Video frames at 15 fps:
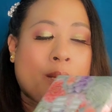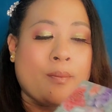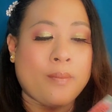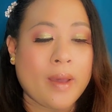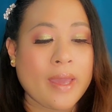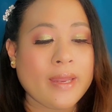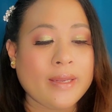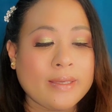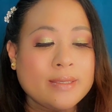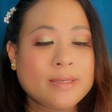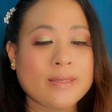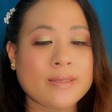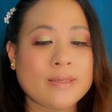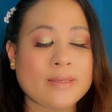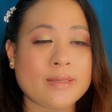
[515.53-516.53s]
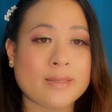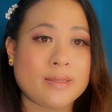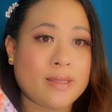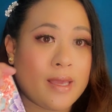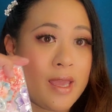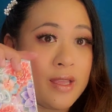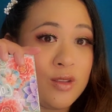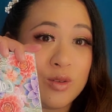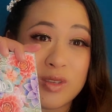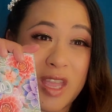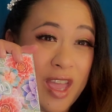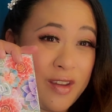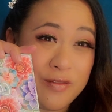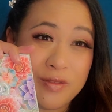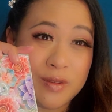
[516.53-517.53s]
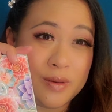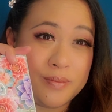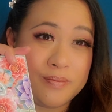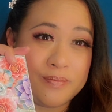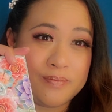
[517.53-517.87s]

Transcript: Minus that they don't have the